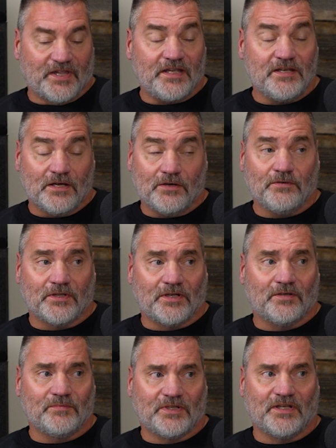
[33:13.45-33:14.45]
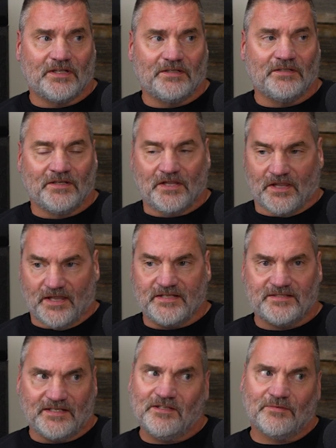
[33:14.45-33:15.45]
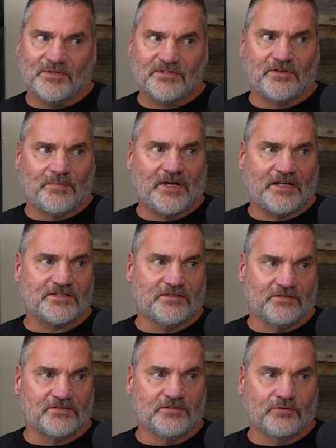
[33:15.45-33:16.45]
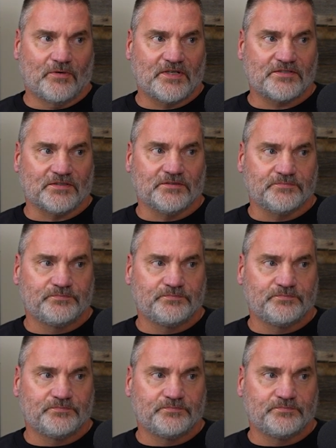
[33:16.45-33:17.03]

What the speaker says: know them, and they see them as their pastor. There's no question.